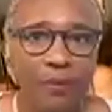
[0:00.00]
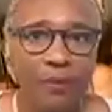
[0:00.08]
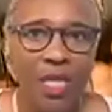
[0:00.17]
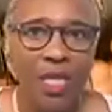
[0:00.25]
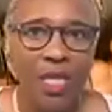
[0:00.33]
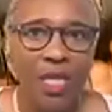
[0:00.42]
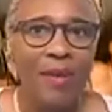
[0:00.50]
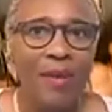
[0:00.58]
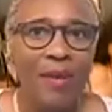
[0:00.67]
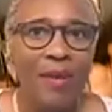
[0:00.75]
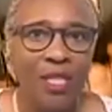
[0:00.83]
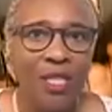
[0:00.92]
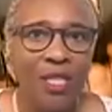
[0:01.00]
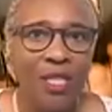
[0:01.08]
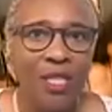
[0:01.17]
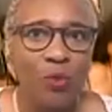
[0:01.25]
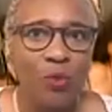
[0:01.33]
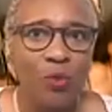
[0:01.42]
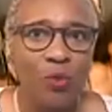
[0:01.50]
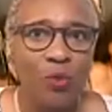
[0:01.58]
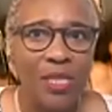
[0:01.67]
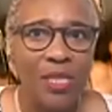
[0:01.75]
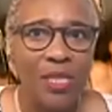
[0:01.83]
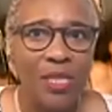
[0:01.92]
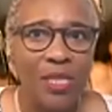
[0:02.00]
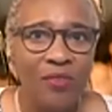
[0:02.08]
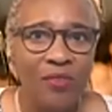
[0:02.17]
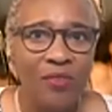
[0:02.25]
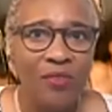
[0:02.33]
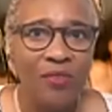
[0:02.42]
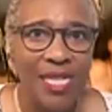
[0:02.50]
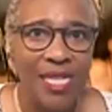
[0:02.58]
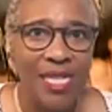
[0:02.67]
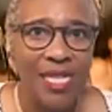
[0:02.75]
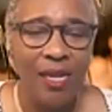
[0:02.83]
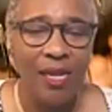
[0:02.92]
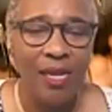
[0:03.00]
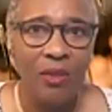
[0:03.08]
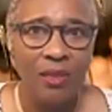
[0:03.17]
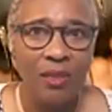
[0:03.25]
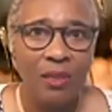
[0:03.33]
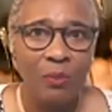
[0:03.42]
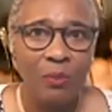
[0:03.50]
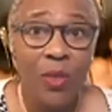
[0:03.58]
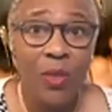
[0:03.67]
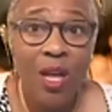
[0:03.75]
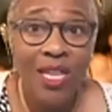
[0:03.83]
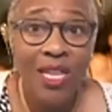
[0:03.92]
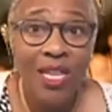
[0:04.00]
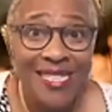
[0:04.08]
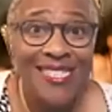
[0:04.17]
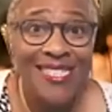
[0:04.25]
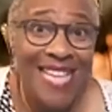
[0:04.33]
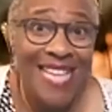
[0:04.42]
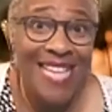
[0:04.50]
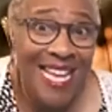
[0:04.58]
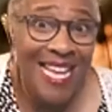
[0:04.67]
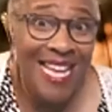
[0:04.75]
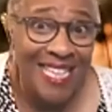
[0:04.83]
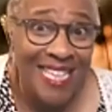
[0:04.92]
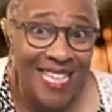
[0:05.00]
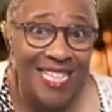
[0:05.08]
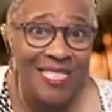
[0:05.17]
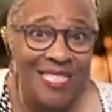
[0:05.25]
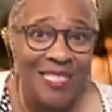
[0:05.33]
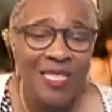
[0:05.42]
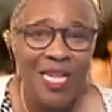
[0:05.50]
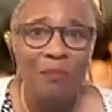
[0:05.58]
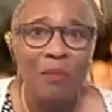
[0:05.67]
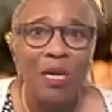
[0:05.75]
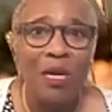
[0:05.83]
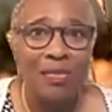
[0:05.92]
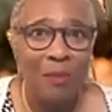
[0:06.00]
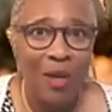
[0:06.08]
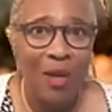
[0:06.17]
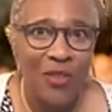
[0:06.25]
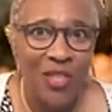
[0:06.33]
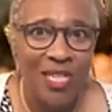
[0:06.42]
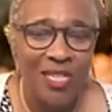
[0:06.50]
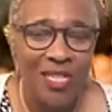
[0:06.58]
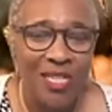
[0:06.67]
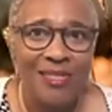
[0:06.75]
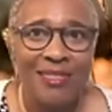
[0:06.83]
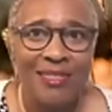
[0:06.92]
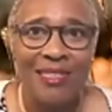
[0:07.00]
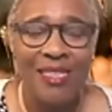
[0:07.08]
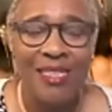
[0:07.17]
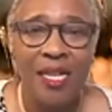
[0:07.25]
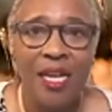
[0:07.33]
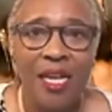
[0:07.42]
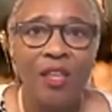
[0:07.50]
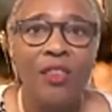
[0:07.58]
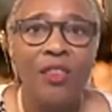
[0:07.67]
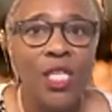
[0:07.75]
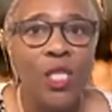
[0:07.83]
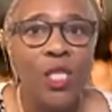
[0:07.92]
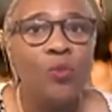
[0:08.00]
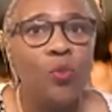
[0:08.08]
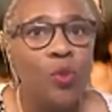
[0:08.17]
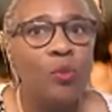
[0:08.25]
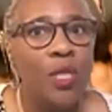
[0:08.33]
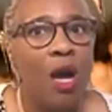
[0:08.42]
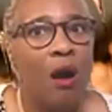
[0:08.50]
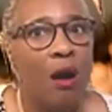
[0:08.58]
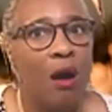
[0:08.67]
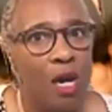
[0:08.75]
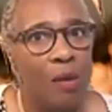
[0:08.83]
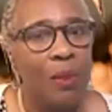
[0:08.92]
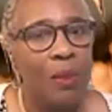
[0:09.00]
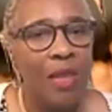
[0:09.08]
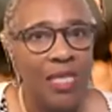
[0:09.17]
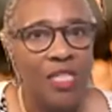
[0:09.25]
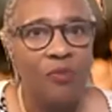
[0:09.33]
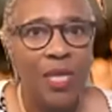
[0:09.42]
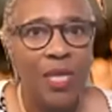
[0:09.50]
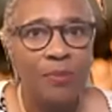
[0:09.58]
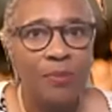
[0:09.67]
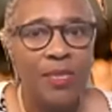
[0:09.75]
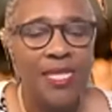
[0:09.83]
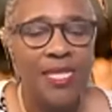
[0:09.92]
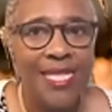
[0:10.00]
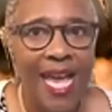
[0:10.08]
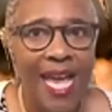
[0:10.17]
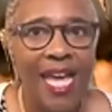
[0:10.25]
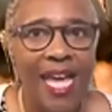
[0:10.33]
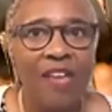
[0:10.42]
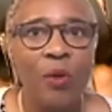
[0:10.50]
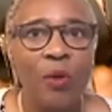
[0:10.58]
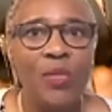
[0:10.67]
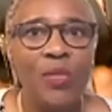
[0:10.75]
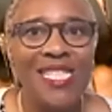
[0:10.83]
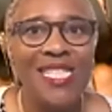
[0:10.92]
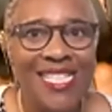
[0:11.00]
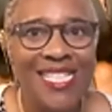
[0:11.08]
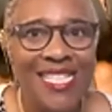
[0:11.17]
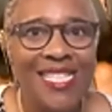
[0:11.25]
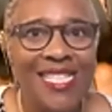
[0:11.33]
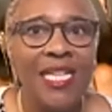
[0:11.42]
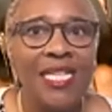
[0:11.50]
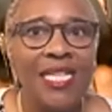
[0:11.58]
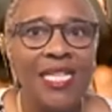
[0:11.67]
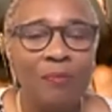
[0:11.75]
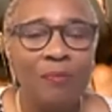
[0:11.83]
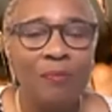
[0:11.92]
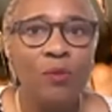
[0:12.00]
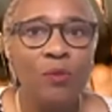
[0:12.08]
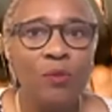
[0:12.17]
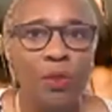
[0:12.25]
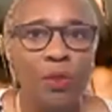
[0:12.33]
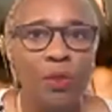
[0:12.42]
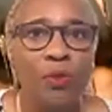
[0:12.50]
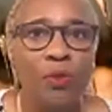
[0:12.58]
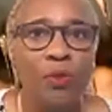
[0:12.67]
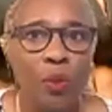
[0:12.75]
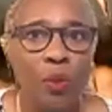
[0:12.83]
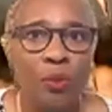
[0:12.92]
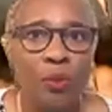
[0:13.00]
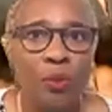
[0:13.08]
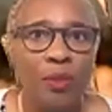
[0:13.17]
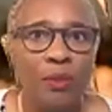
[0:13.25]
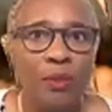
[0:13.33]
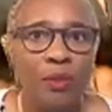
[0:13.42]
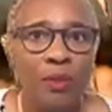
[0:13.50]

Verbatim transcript: Can you imagine if this rule was still in force today? We would call it insanity, among some other things. This rule would harm lots of people today if it was still an accepted rule of the road. The rule